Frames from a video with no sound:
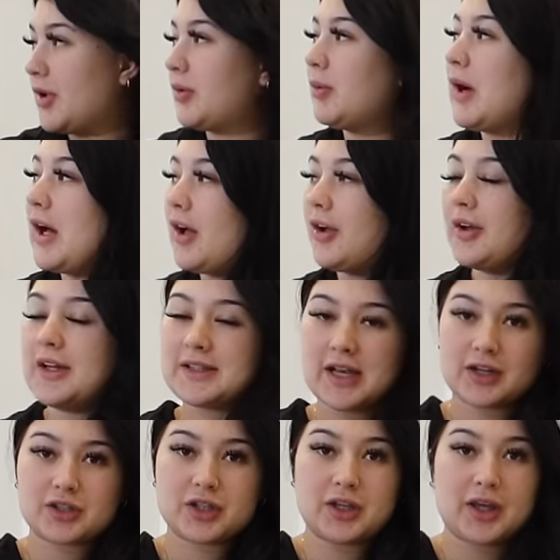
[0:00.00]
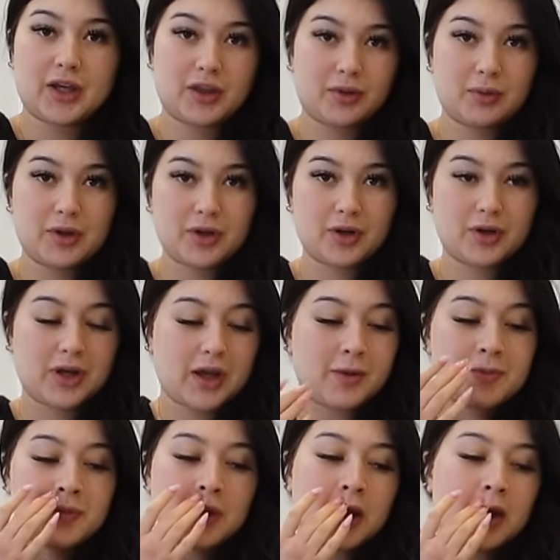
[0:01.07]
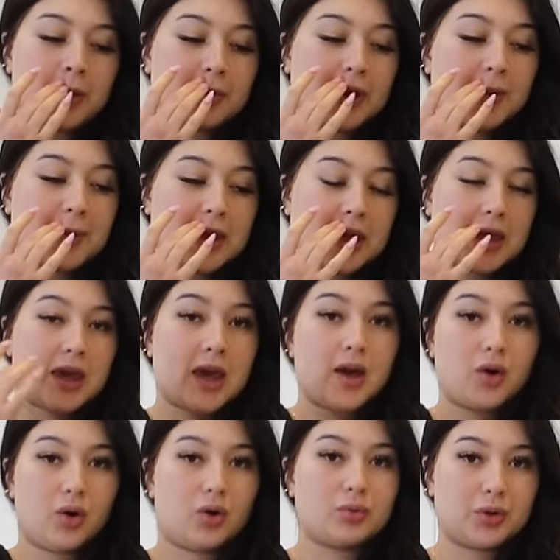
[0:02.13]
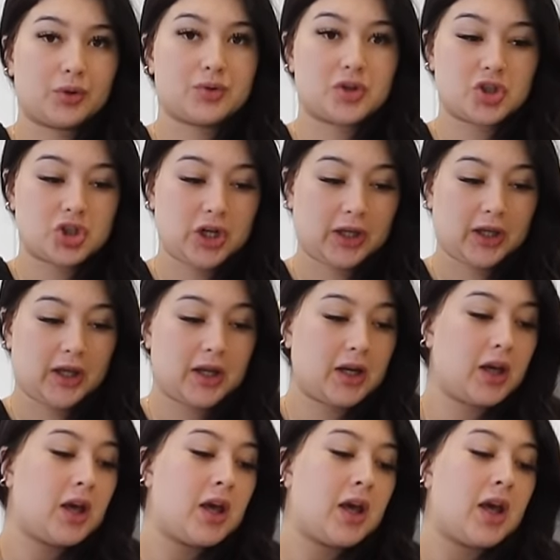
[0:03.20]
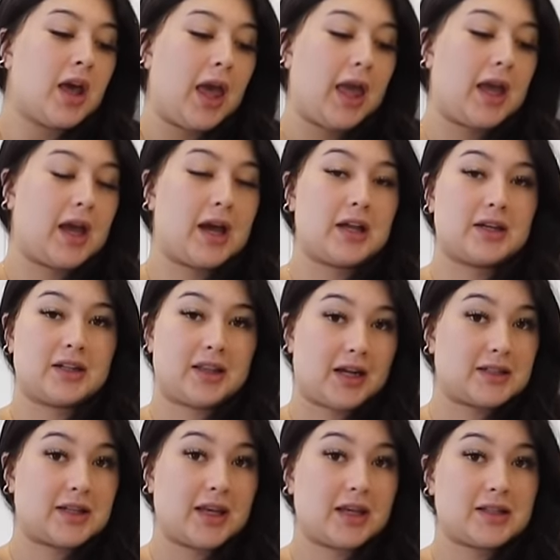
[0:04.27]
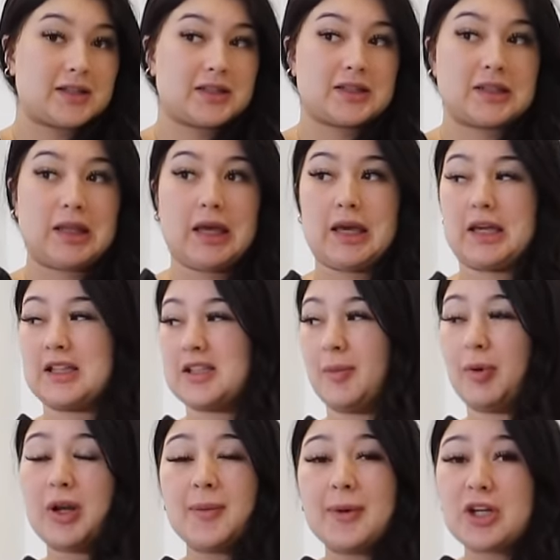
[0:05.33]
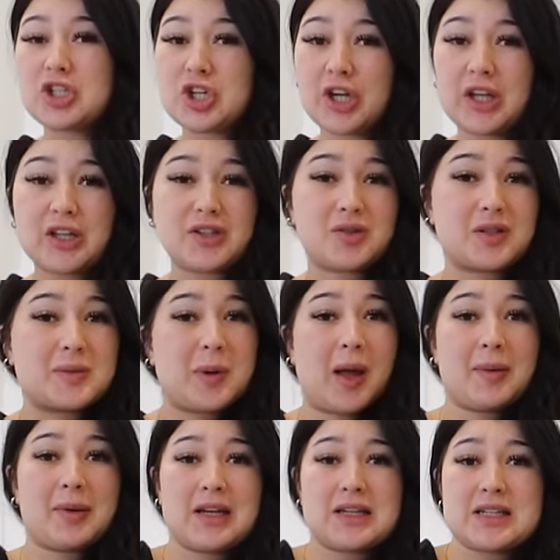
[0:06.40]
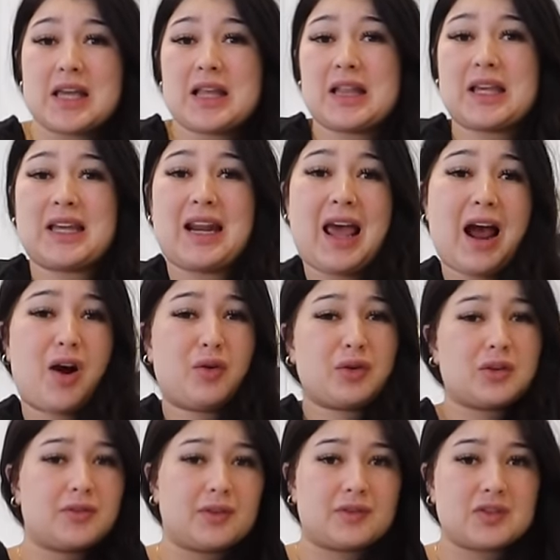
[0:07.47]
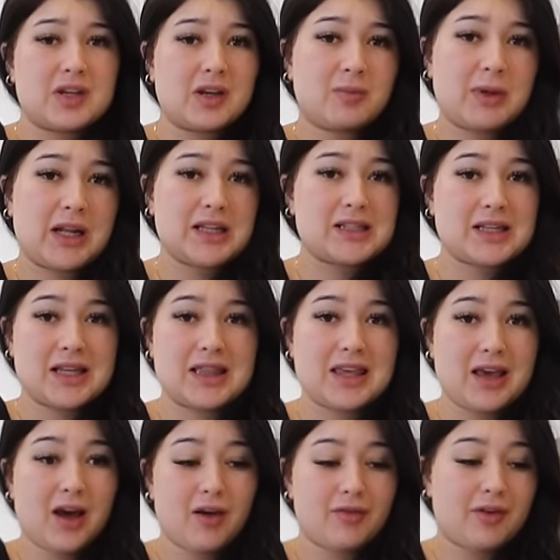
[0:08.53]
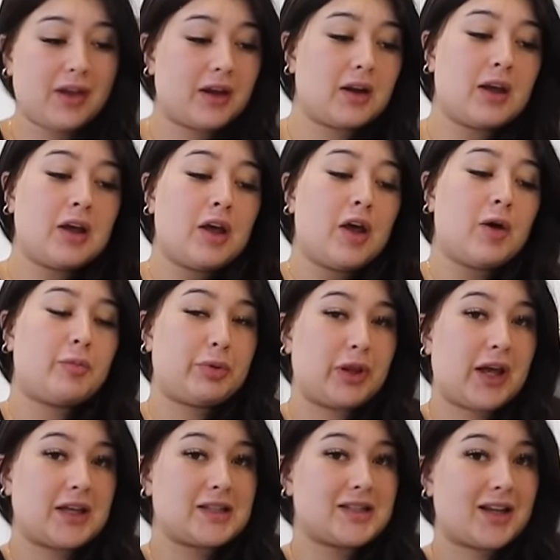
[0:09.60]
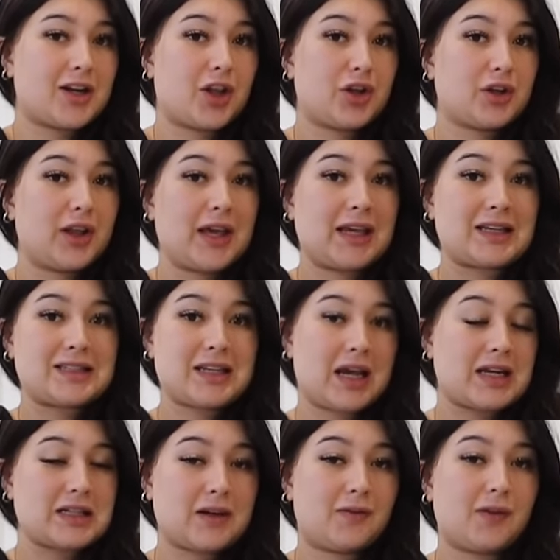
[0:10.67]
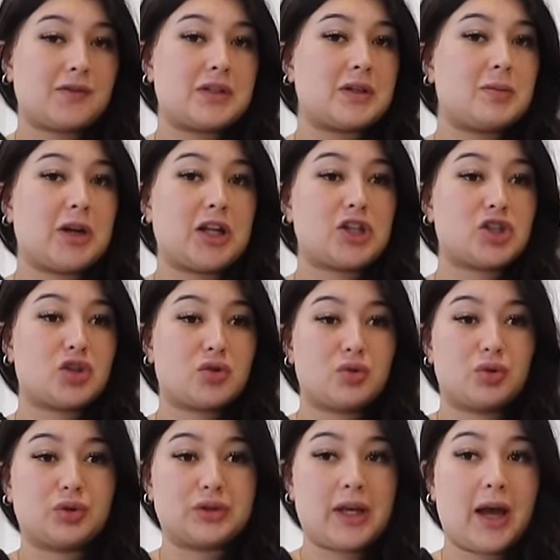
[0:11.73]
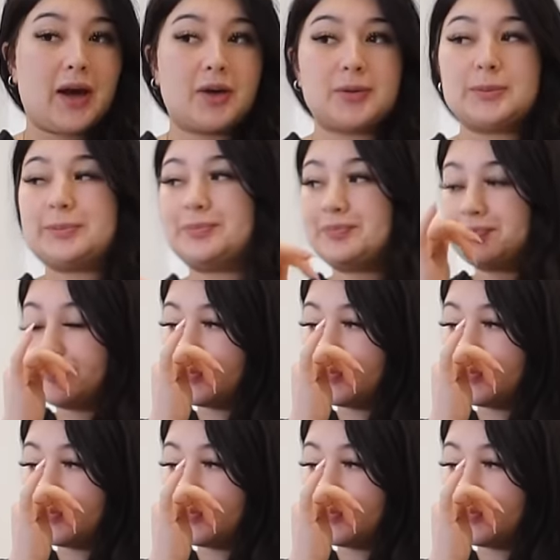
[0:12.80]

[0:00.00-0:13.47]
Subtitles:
Well, it's actually like 3:30. But I'm making a whole roast chicken, and that takes like, it's a pretty big chicken, so it's probably gonna take like an hour and 15 minutes in the oven, plus another like 10 to 15 minutes to cool down